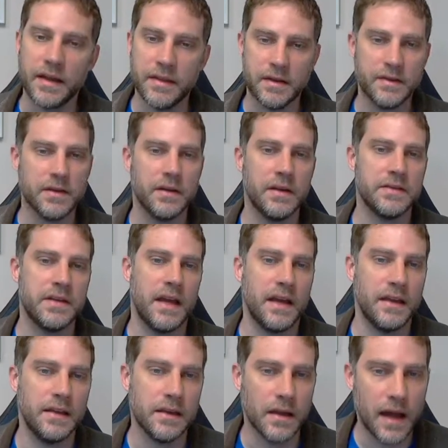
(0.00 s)
I think there is
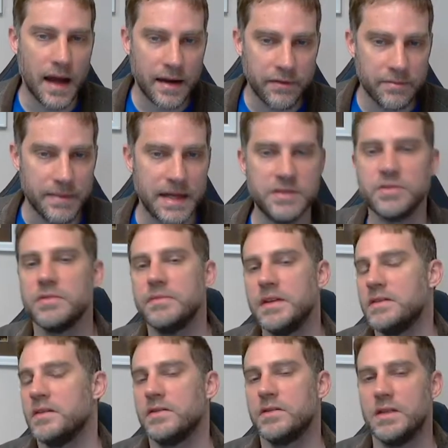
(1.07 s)
a lot of major
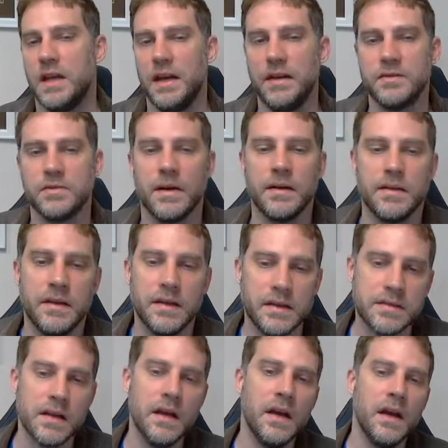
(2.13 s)
misunderstandings around
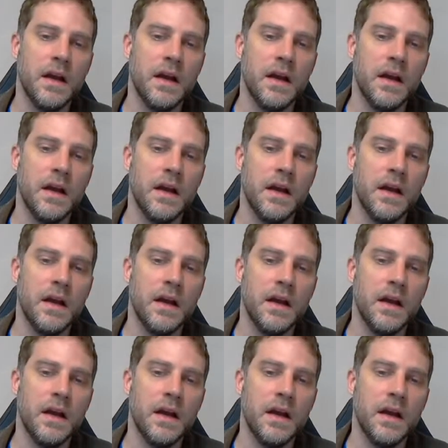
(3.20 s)
this.